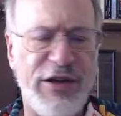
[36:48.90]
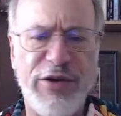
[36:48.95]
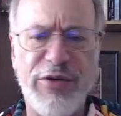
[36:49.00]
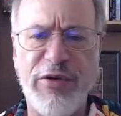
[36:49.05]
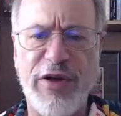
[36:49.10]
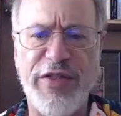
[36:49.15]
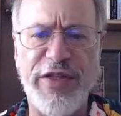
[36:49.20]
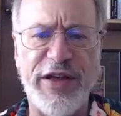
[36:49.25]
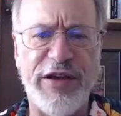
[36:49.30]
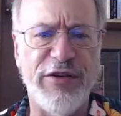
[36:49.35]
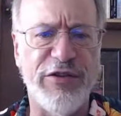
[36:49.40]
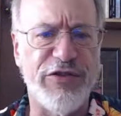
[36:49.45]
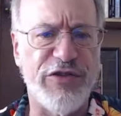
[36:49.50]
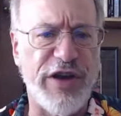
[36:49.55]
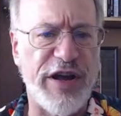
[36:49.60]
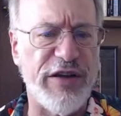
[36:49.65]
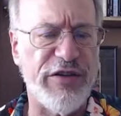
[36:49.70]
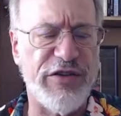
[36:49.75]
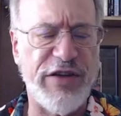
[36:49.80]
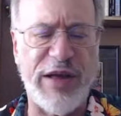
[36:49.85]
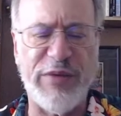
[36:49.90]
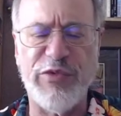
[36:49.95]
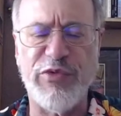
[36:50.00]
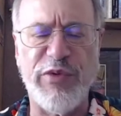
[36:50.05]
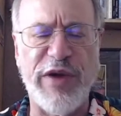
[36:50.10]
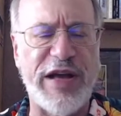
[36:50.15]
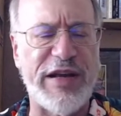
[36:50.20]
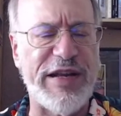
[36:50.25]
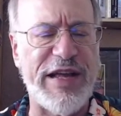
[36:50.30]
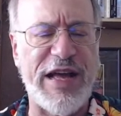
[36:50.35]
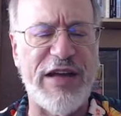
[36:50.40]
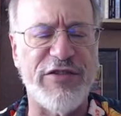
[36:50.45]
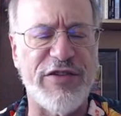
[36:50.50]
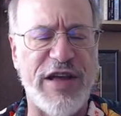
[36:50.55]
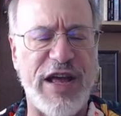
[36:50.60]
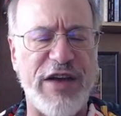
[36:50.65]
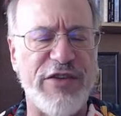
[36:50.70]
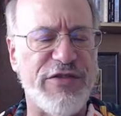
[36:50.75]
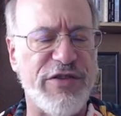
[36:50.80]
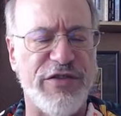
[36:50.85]
I think, or James Randi
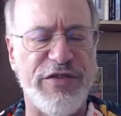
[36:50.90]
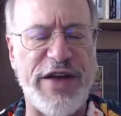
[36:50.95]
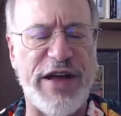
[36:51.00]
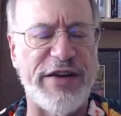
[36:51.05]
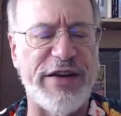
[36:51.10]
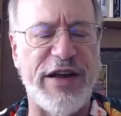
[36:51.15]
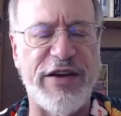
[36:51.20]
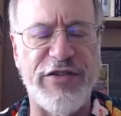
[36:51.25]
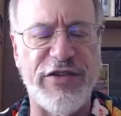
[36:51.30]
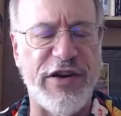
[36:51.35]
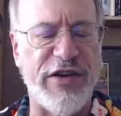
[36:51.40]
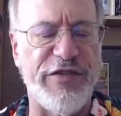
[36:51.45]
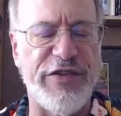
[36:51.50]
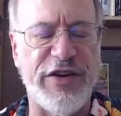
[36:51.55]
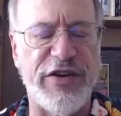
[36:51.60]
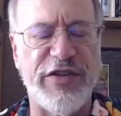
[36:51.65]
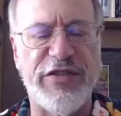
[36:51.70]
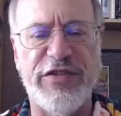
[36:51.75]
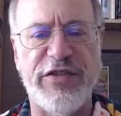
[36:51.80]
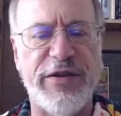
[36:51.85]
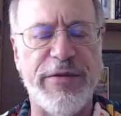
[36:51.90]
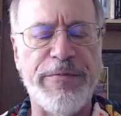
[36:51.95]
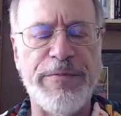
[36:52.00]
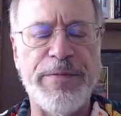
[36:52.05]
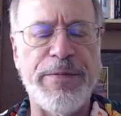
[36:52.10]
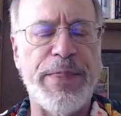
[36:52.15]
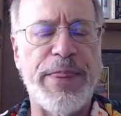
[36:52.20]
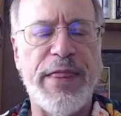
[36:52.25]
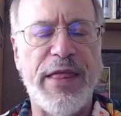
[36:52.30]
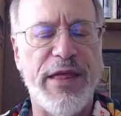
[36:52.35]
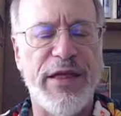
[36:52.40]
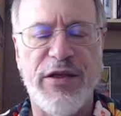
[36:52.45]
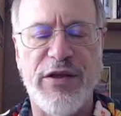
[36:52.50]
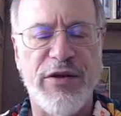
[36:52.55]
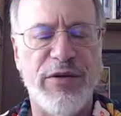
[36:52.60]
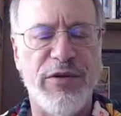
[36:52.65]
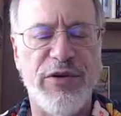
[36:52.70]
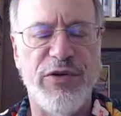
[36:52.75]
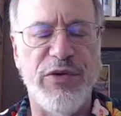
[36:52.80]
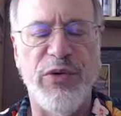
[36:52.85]
Educational Foundation. If you just
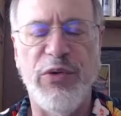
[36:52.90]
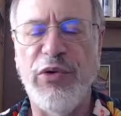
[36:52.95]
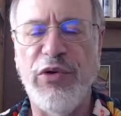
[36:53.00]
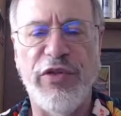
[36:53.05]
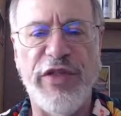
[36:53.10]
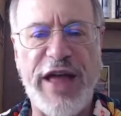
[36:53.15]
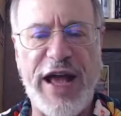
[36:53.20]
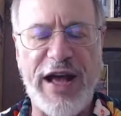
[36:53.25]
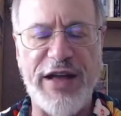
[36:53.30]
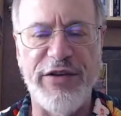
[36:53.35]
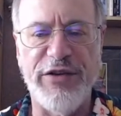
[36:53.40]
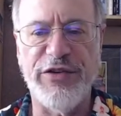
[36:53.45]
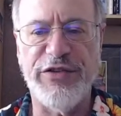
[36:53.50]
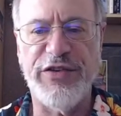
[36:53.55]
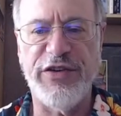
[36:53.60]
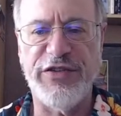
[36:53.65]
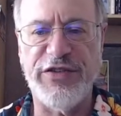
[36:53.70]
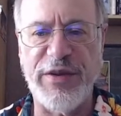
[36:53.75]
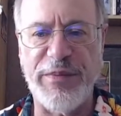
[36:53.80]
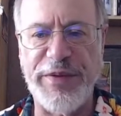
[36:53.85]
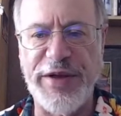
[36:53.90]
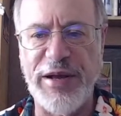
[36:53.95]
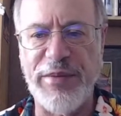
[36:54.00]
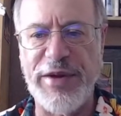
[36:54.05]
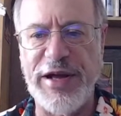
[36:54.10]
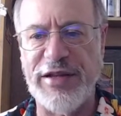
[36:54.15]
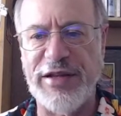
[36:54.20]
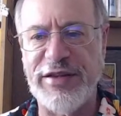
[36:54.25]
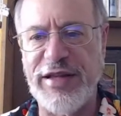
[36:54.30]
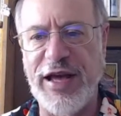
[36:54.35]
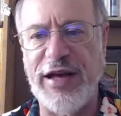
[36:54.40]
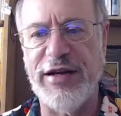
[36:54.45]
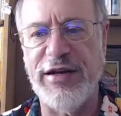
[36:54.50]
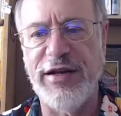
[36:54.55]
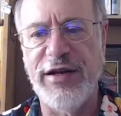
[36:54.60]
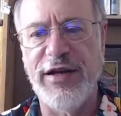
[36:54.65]
Google that, you'll see something about that.